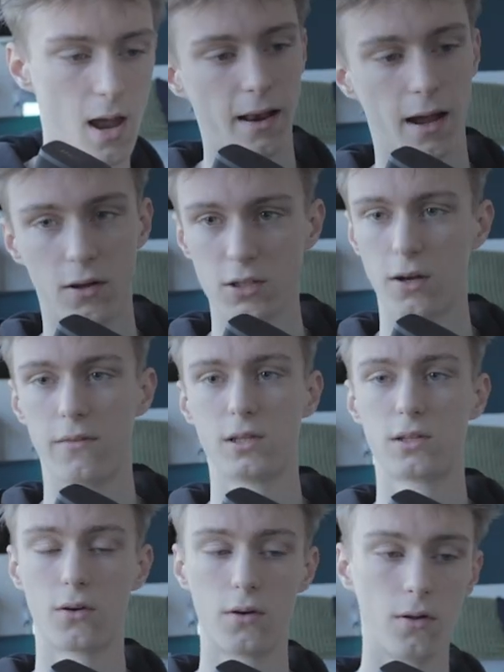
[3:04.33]
And I also have a
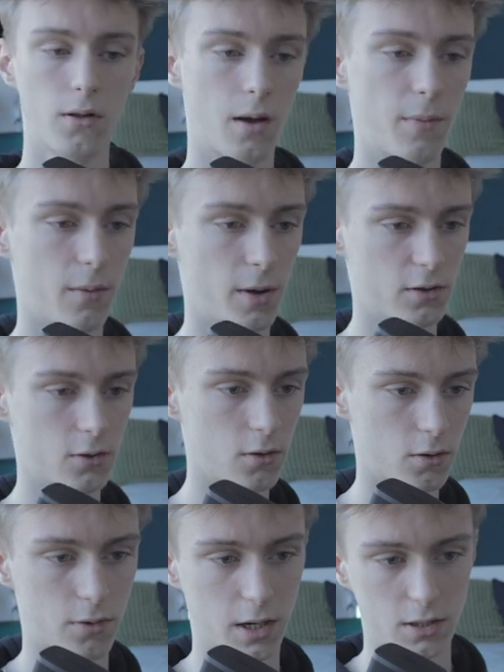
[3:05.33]
tutorial I made about
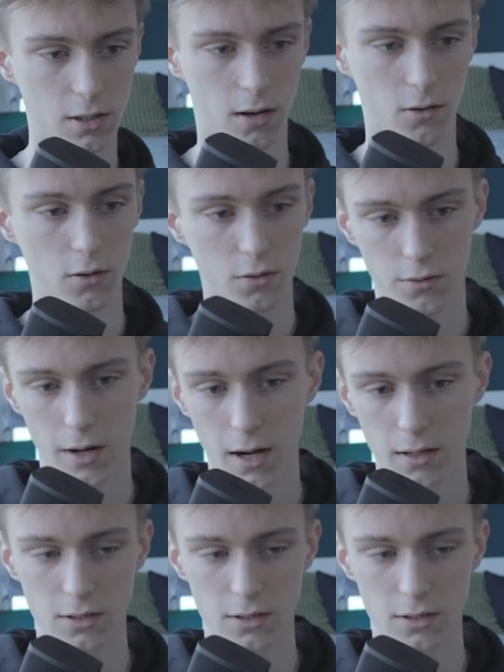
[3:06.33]
color correction and color grading,